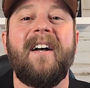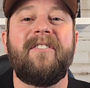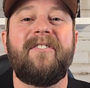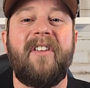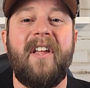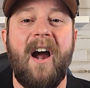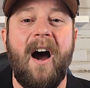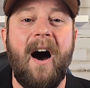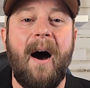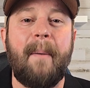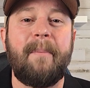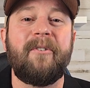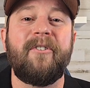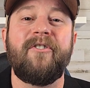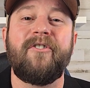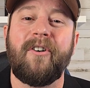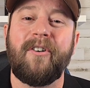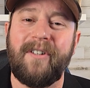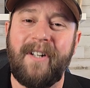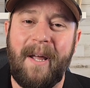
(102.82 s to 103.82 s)
the options
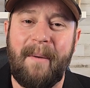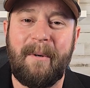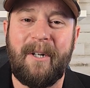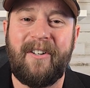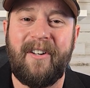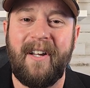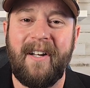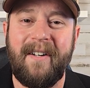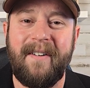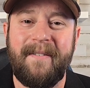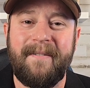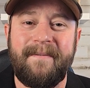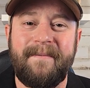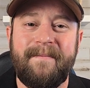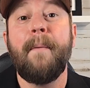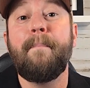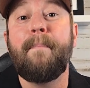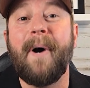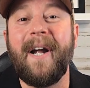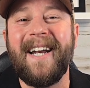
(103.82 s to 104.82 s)
are limited.
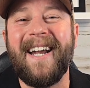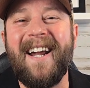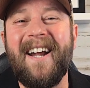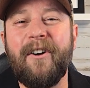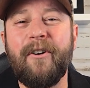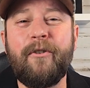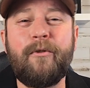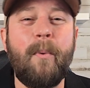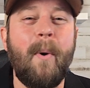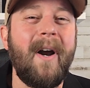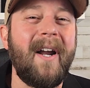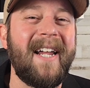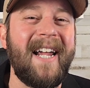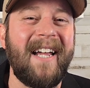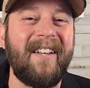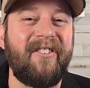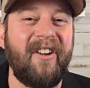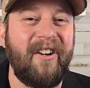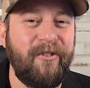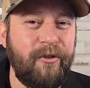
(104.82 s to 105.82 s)
But here's where it
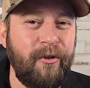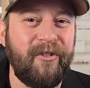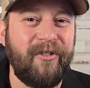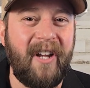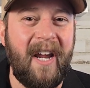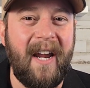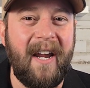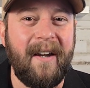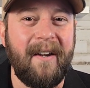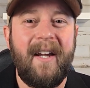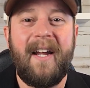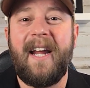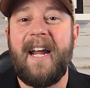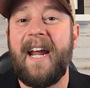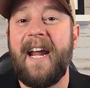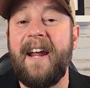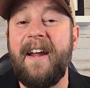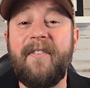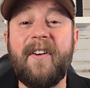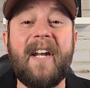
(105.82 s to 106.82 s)
gets interesting.
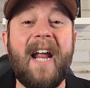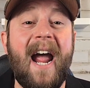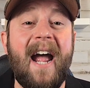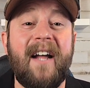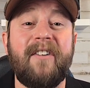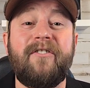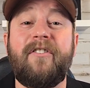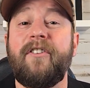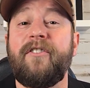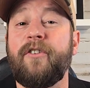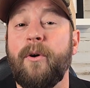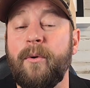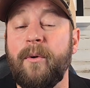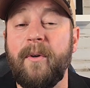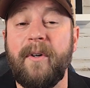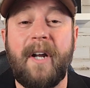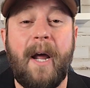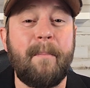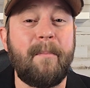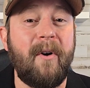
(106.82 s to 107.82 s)
Even as the total
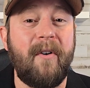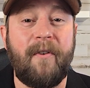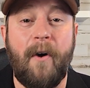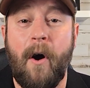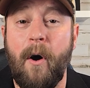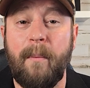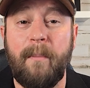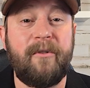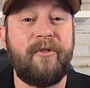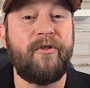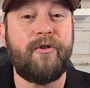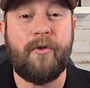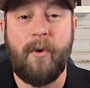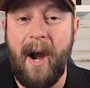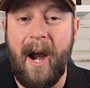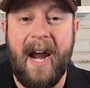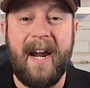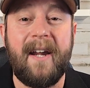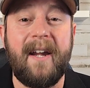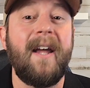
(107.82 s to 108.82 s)
number of homes
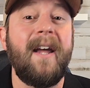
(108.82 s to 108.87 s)
shrink,